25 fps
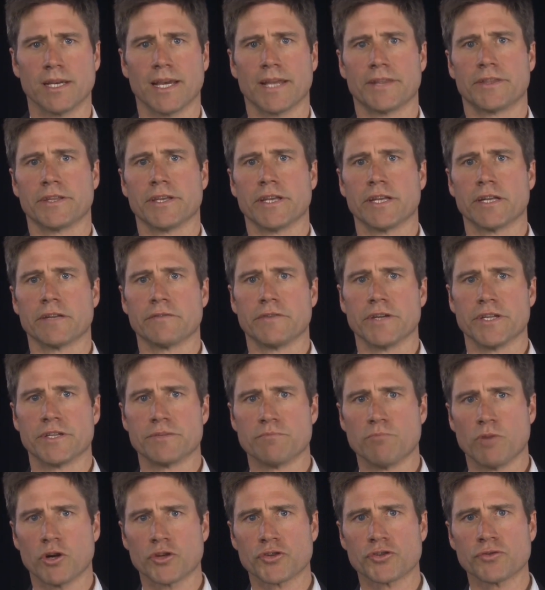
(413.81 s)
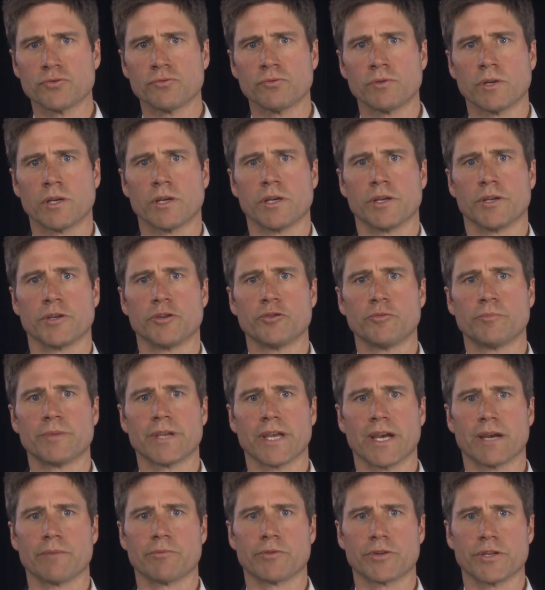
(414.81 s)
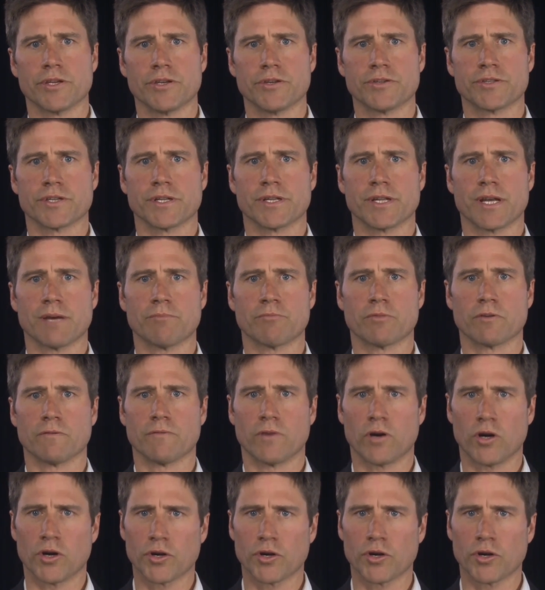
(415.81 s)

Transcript: At the end of each module, you'll be able to use a number of